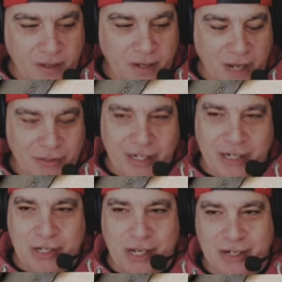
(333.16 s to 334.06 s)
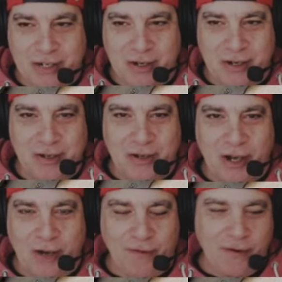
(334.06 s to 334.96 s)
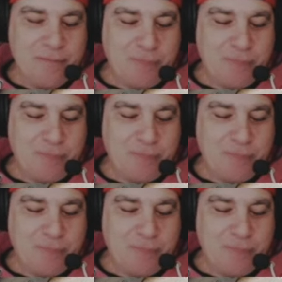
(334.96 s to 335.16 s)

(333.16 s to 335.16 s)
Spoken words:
nearly said are very